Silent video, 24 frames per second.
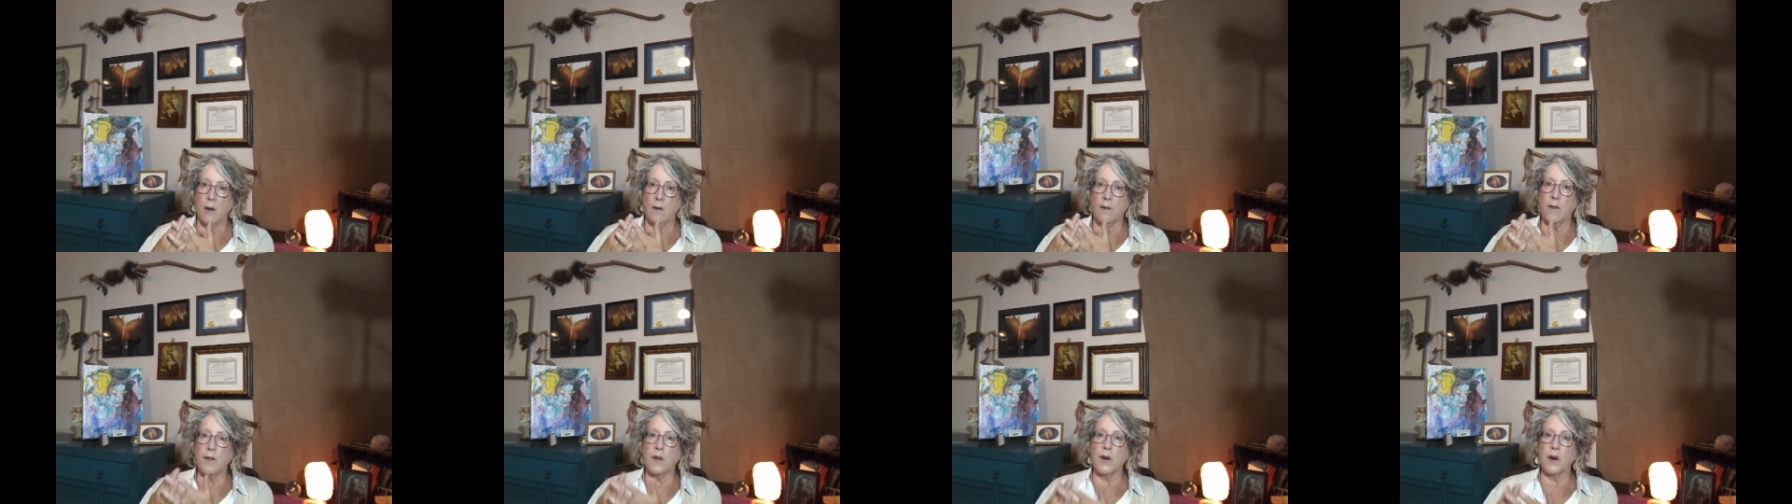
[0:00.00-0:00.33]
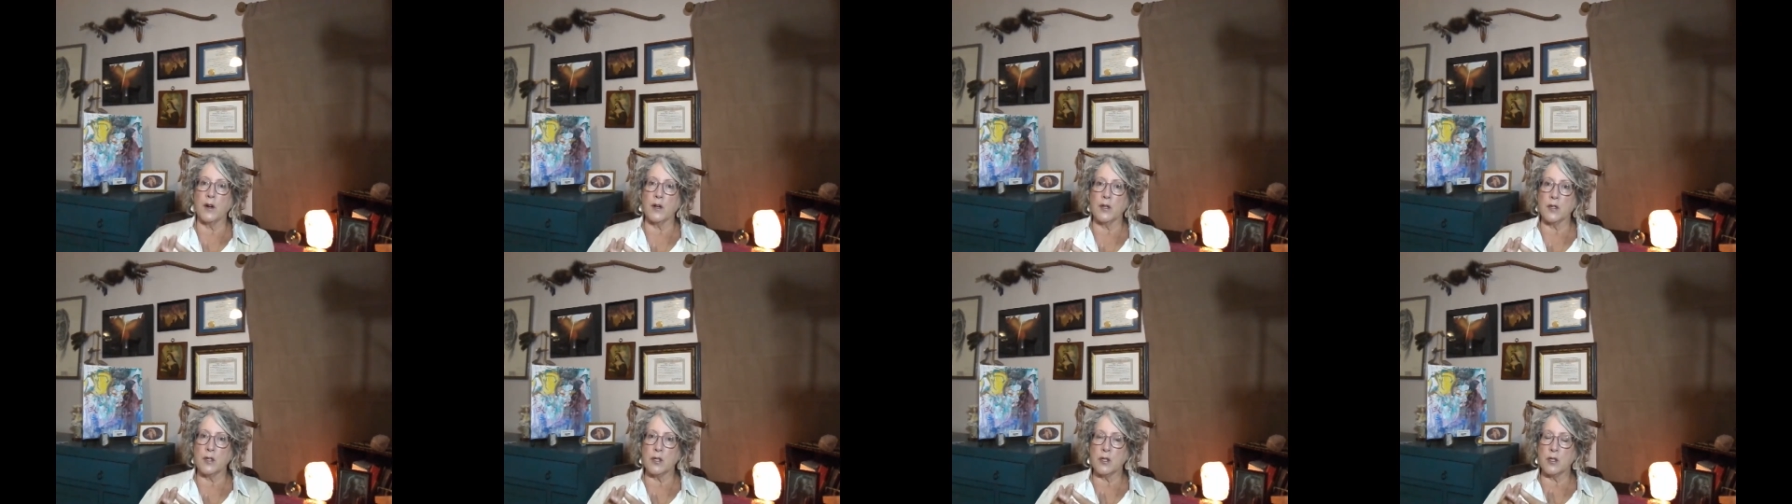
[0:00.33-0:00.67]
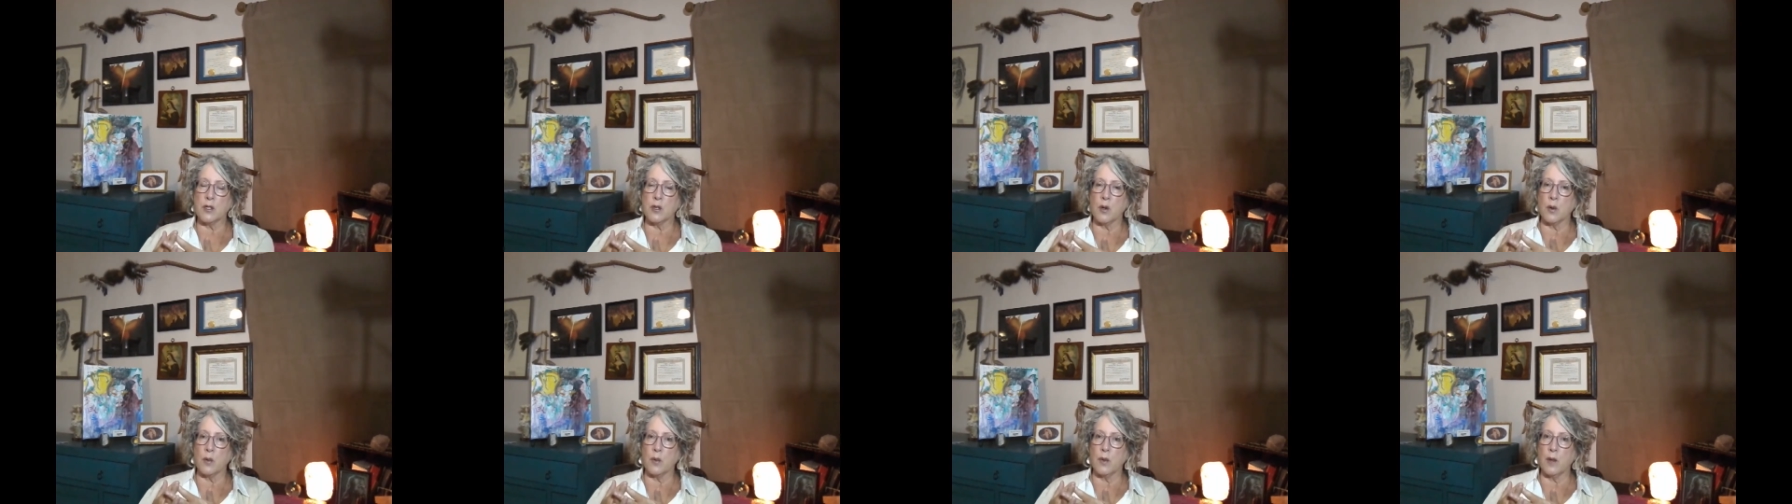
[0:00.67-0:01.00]

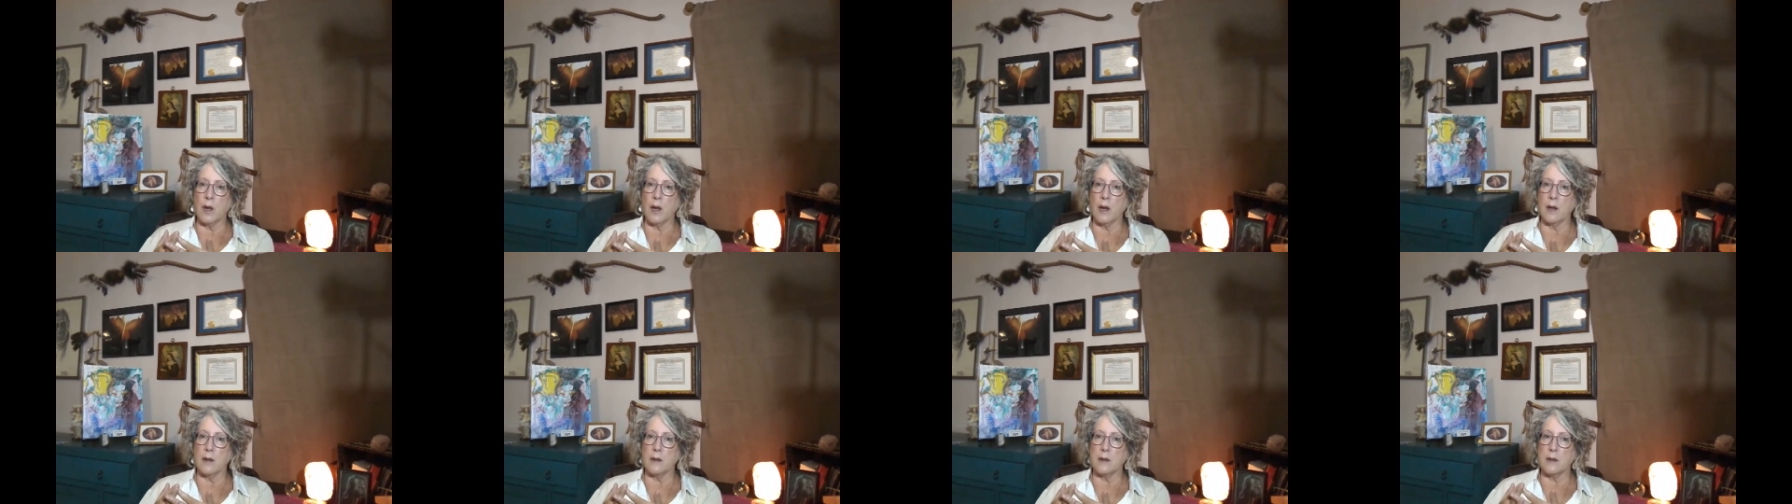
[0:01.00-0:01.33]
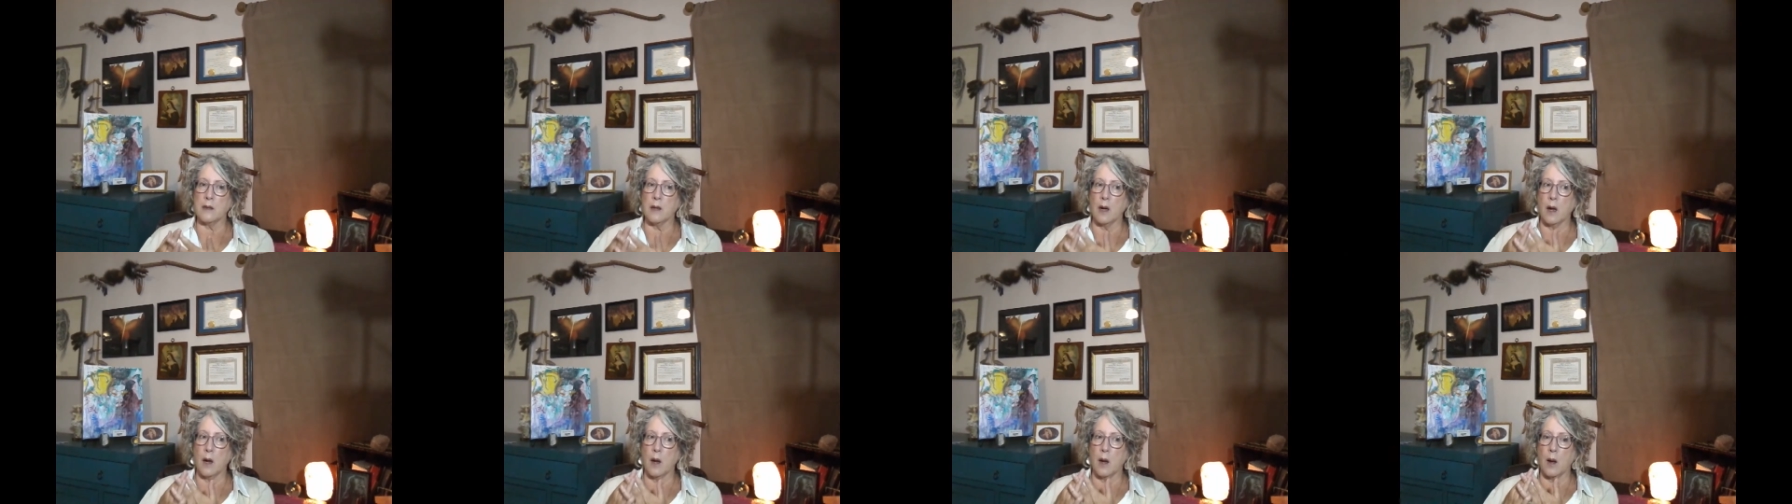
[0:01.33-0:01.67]
first, so that